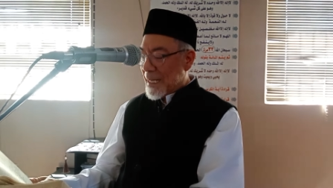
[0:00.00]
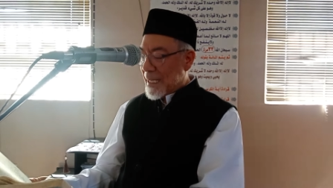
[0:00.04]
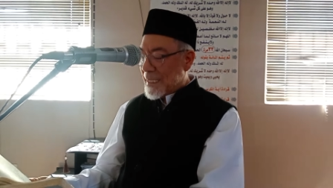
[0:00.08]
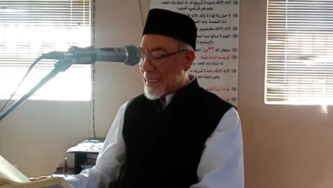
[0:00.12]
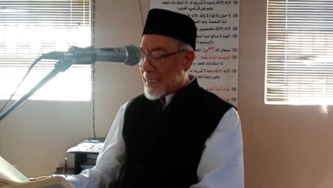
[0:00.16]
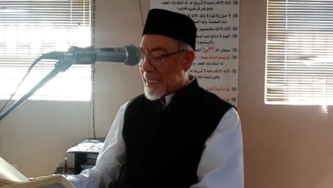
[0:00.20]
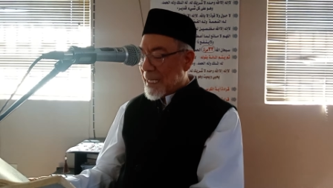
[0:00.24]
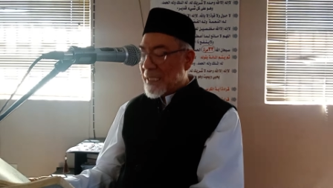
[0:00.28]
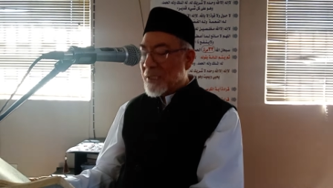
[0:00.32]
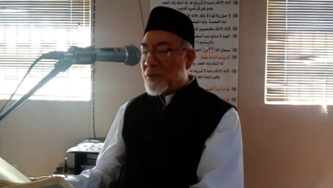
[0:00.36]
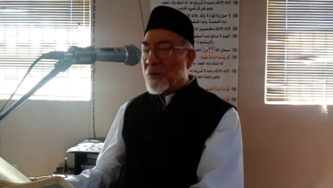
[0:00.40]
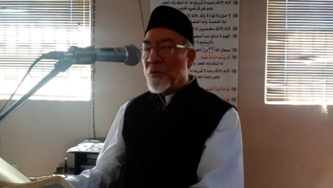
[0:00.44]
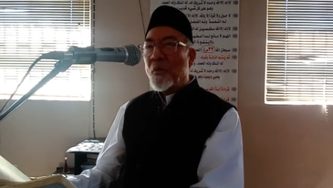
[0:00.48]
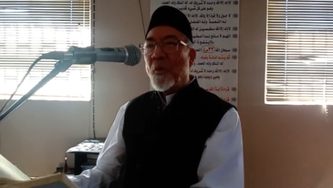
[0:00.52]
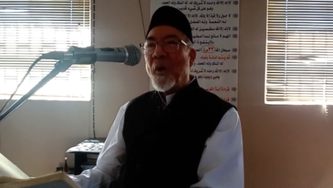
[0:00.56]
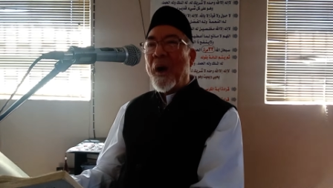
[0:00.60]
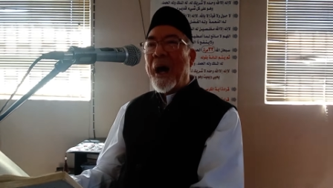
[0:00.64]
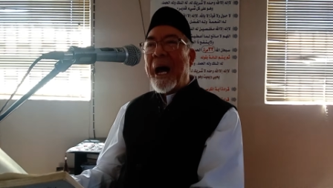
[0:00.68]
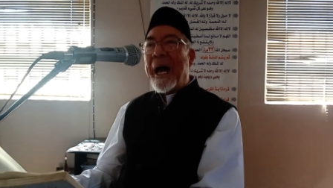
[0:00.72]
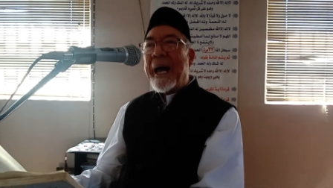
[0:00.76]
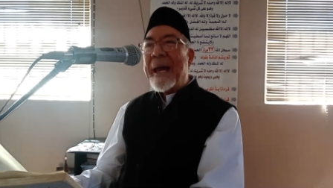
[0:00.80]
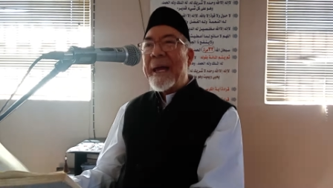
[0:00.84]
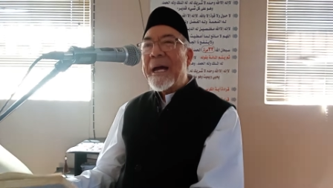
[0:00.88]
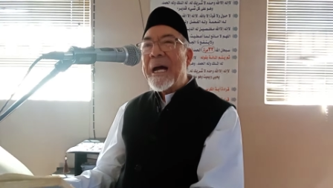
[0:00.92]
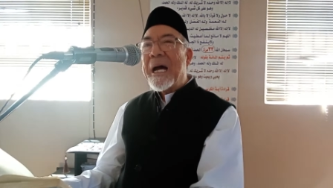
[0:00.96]
he says,
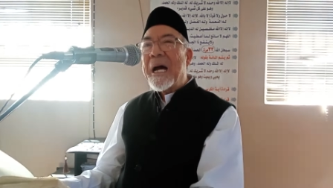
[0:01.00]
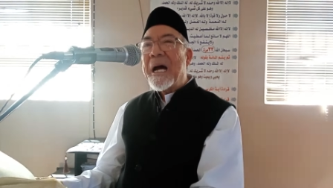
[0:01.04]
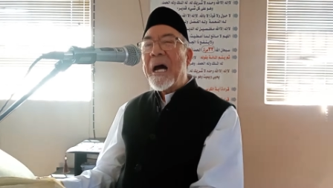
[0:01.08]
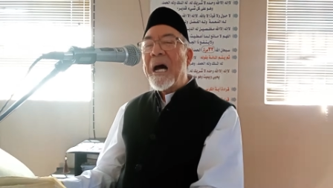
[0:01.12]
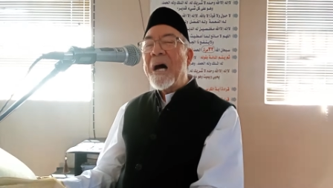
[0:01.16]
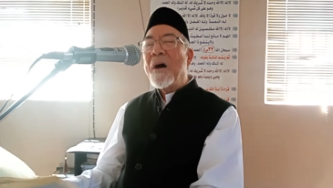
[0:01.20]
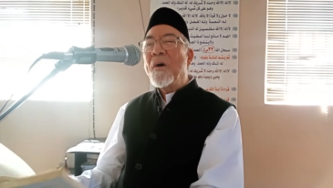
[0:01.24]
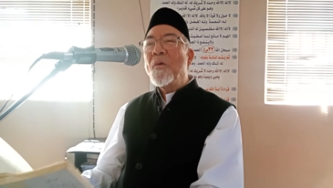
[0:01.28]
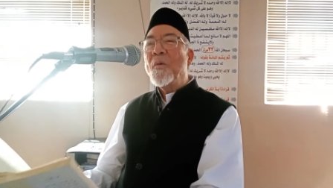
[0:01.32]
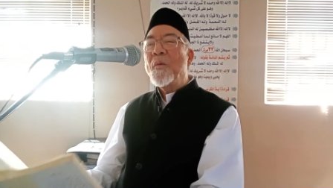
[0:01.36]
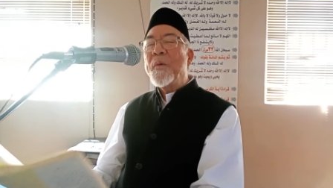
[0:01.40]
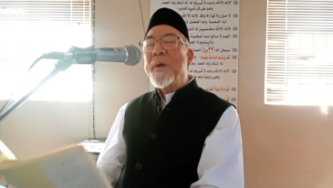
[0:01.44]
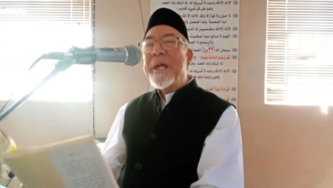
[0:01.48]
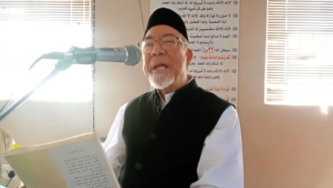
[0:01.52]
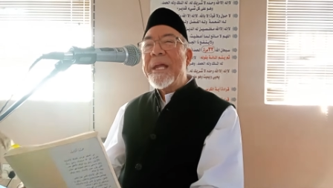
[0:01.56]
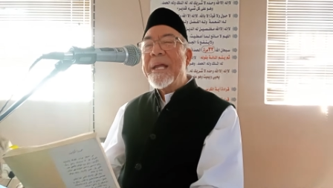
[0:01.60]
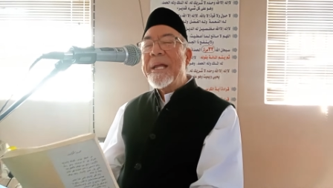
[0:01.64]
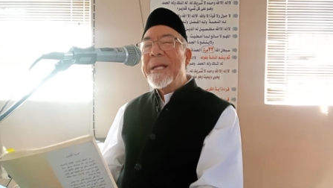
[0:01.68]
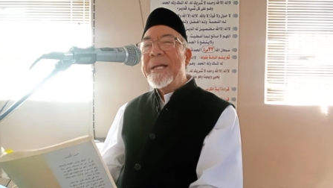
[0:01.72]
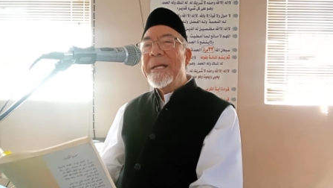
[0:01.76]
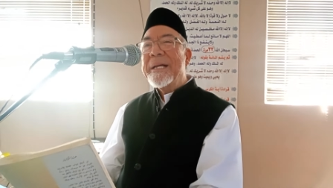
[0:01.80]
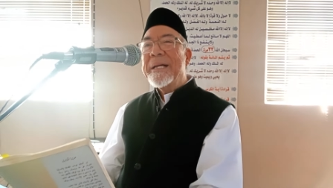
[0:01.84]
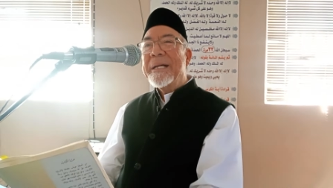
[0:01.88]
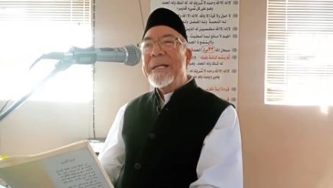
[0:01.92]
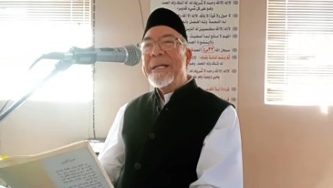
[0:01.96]
why are
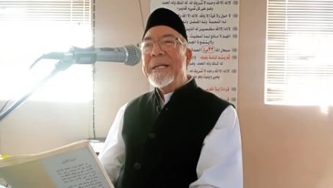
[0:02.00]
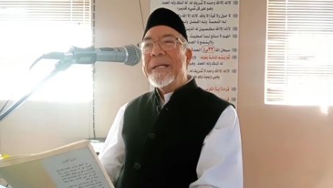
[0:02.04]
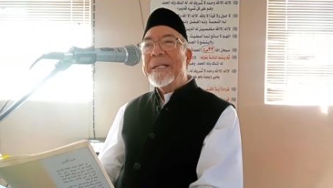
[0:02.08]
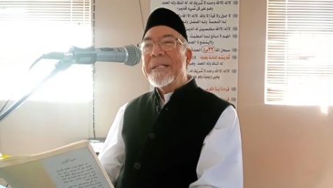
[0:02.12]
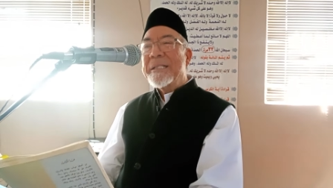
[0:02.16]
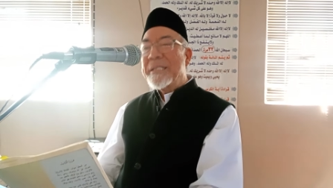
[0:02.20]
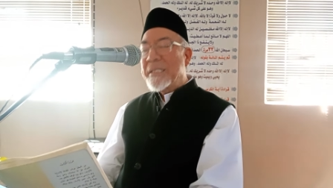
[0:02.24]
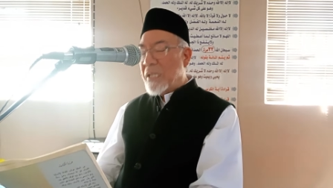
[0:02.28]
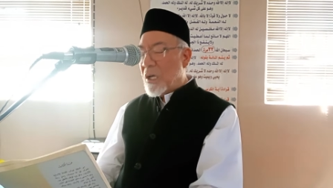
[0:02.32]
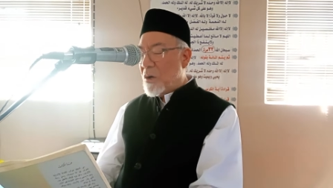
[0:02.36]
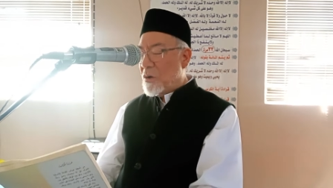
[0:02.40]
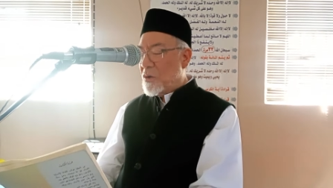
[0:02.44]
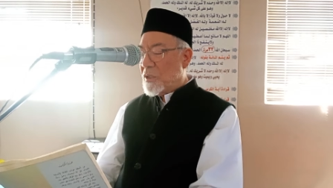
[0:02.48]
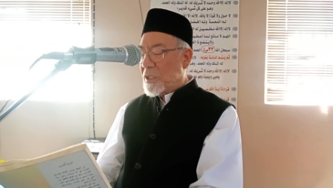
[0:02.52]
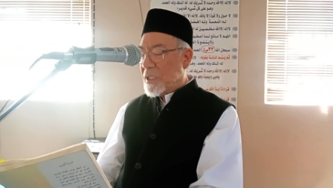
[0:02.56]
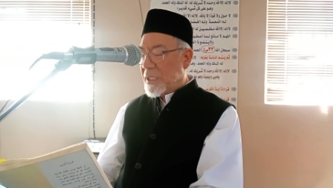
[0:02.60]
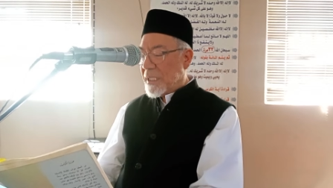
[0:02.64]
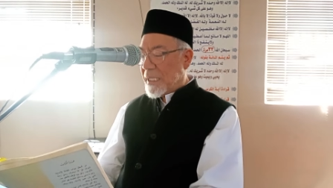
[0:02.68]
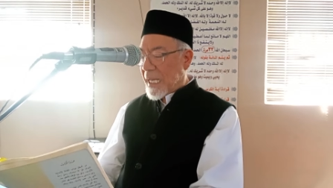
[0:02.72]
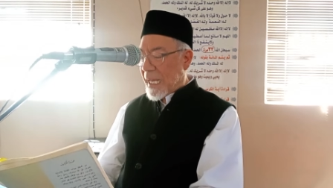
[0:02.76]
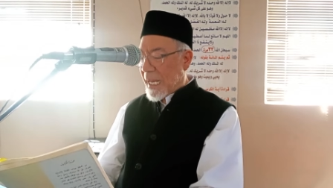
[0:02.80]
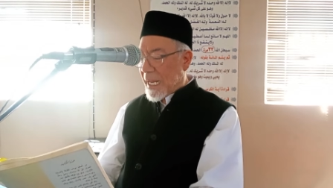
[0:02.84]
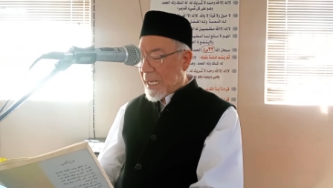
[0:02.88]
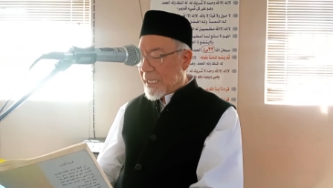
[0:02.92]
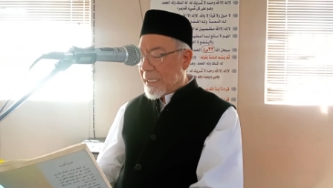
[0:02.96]
we so
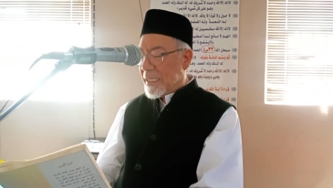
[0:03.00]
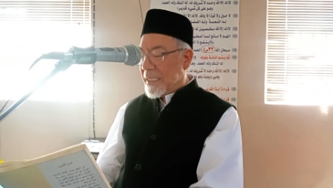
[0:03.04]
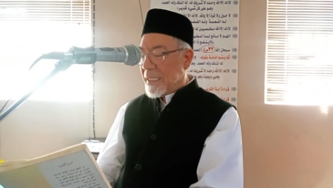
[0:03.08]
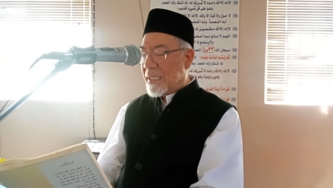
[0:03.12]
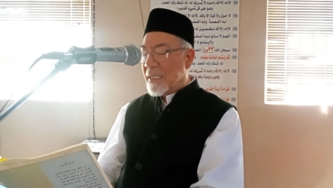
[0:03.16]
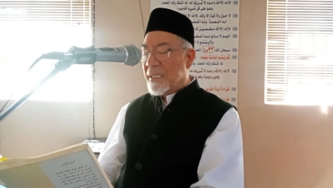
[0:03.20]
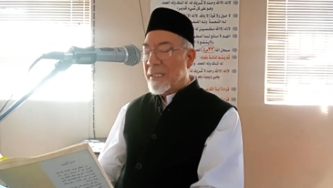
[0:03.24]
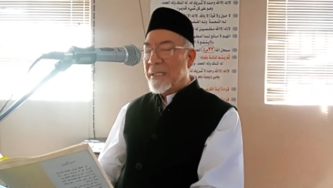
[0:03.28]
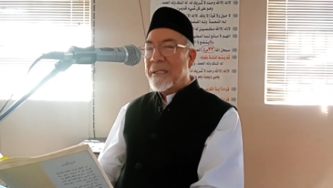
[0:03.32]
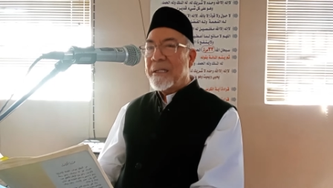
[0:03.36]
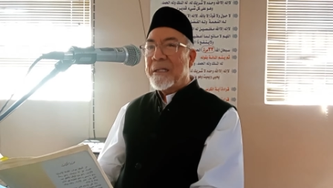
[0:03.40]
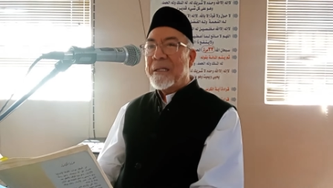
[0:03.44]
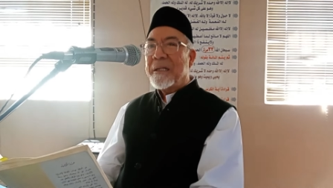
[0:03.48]
scared